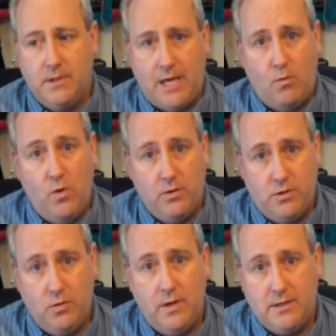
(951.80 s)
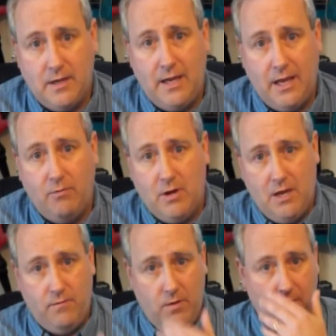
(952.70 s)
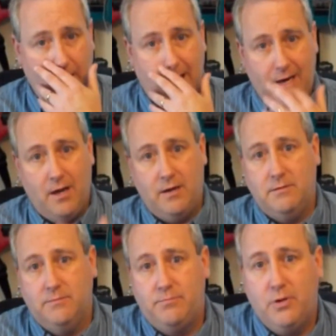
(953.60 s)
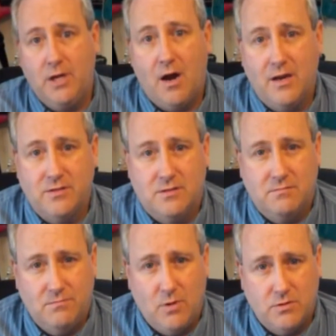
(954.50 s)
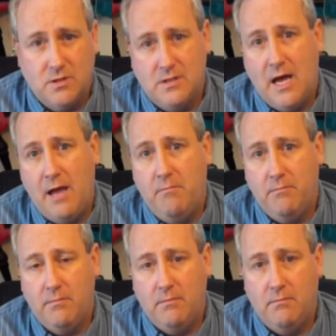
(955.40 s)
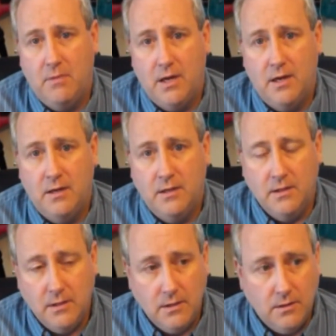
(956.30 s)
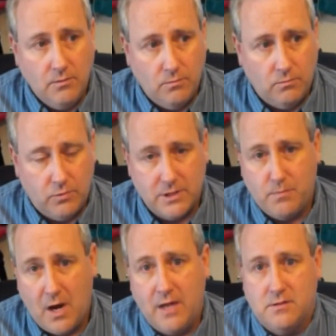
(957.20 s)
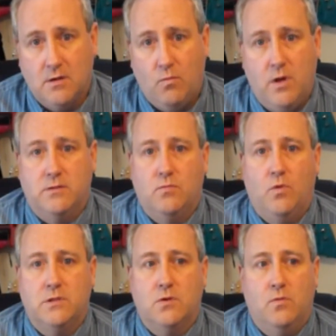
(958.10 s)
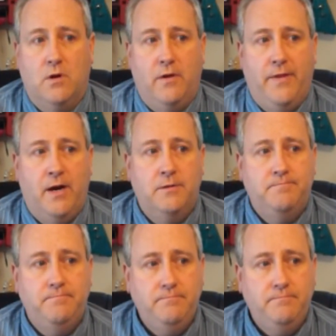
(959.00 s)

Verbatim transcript: they will do it and they will give you a, a pretty honest, most of the time, uh, response on what, what's going on there.